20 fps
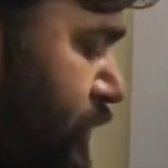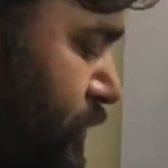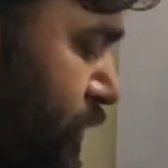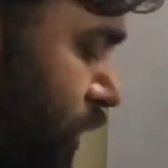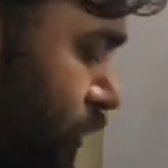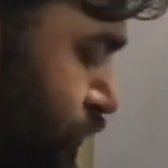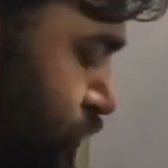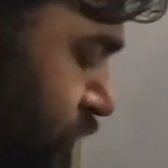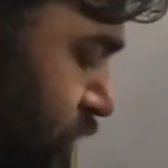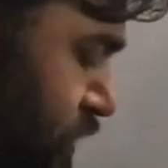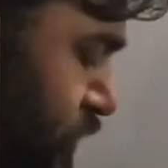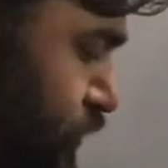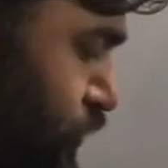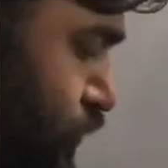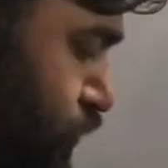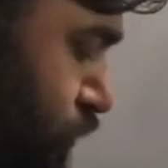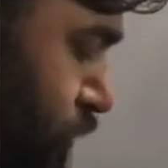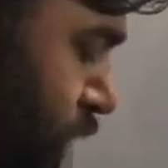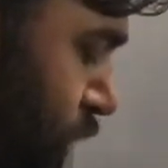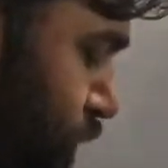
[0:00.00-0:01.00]
now these
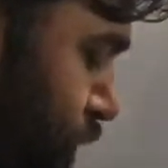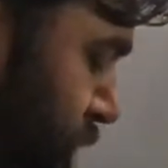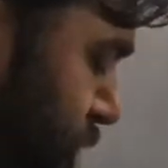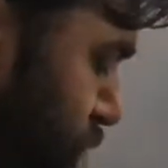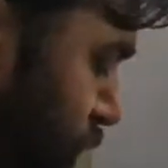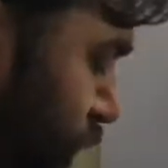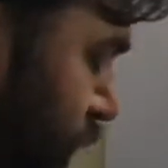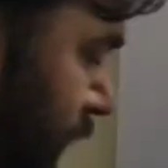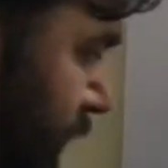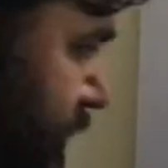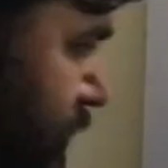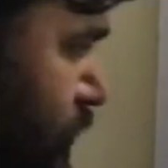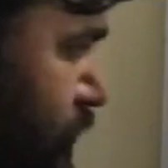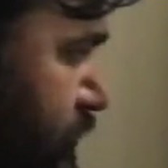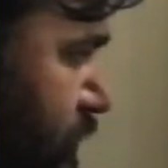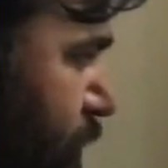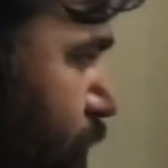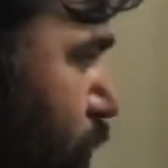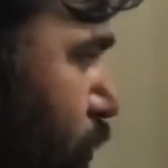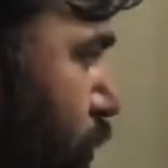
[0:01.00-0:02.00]
two? Now we find
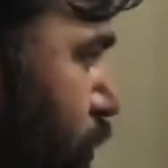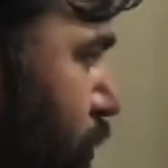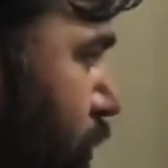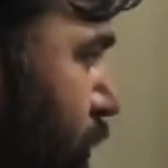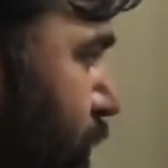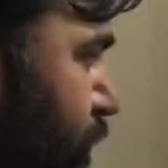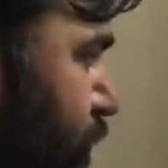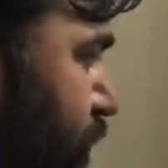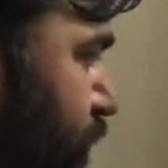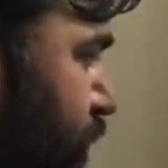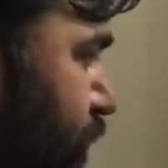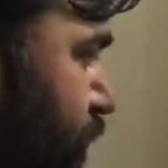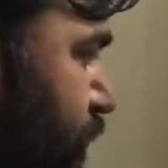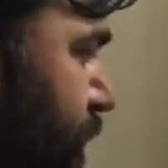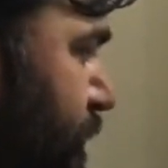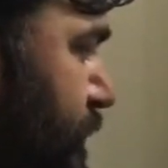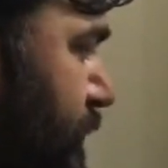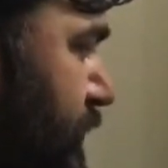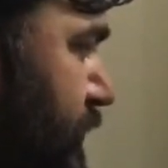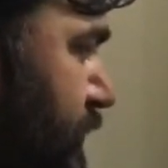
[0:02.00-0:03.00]
out the mole of
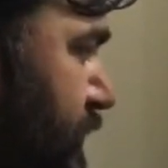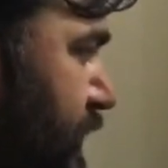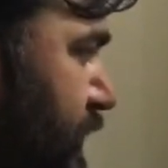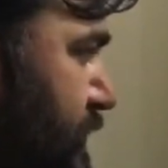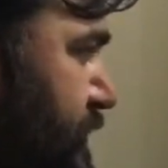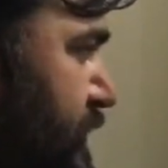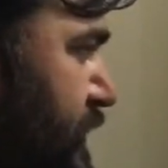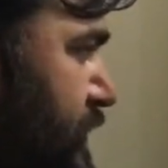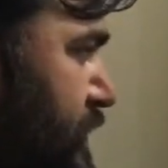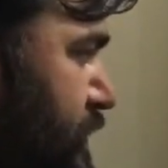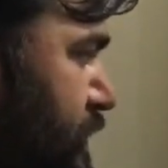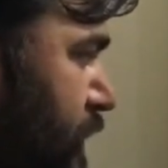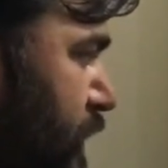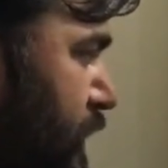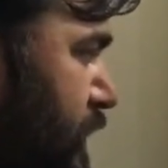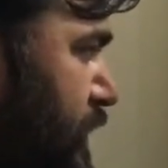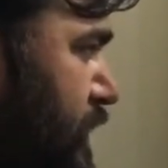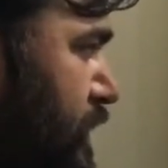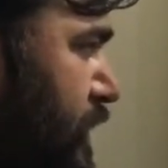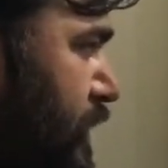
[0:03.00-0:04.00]
reactant
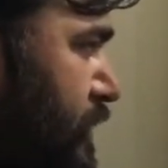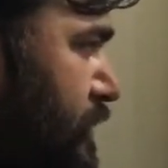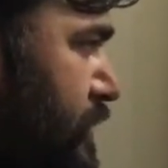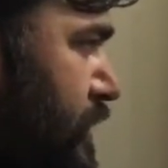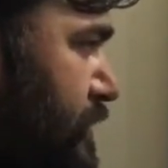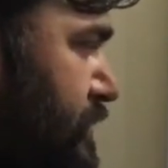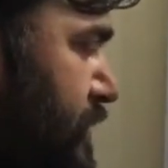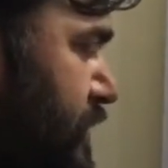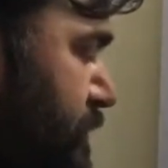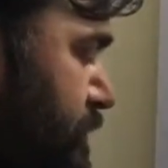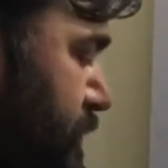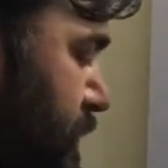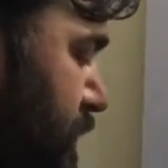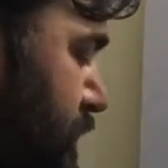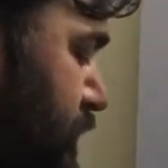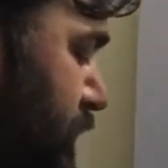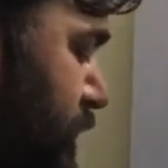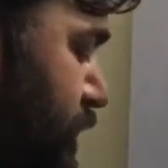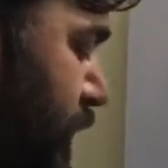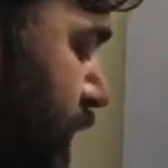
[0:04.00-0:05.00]
A and reactant
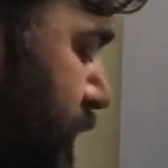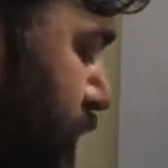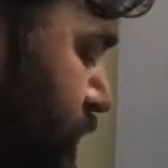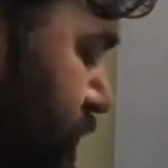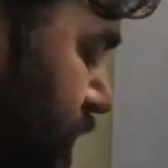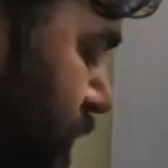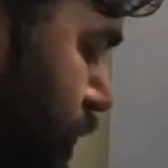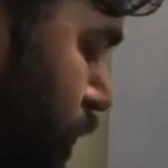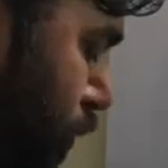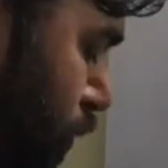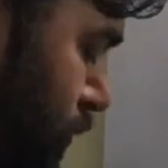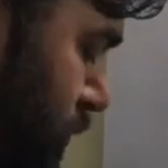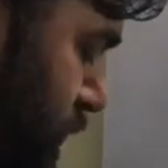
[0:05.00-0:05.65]
B. We find out the mole,